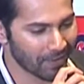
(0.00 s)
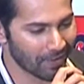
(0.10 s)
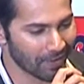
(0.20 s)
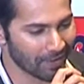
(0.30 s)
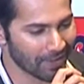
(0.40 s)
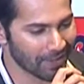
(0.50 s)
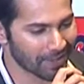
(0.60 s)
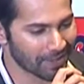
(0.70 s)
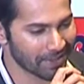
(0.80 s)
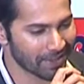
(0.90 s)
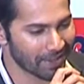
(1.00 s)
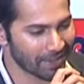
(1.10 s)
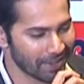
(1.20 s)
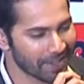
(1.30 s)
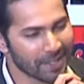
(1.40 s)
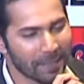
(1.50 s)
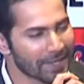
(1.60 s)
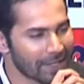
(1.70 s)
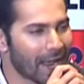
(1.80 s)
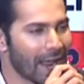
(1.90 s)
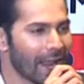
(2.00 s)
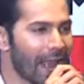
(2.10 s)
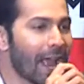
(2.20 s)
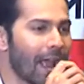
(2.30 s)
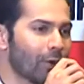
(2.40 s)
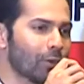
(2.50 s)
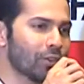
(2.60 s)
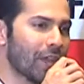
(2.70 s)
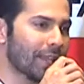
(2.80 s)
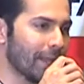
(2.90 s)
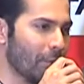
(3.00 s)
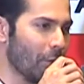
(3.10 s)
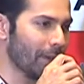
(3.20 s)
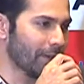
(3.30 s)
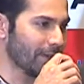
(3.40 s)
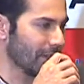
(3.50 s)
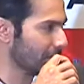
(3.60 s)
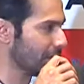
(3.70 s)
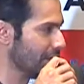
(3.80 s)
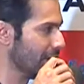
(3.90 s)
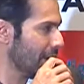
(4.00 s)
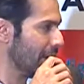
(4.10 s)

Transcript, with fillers: uh, it's it's amazing. I, and I, I got to share that moment with Akshay.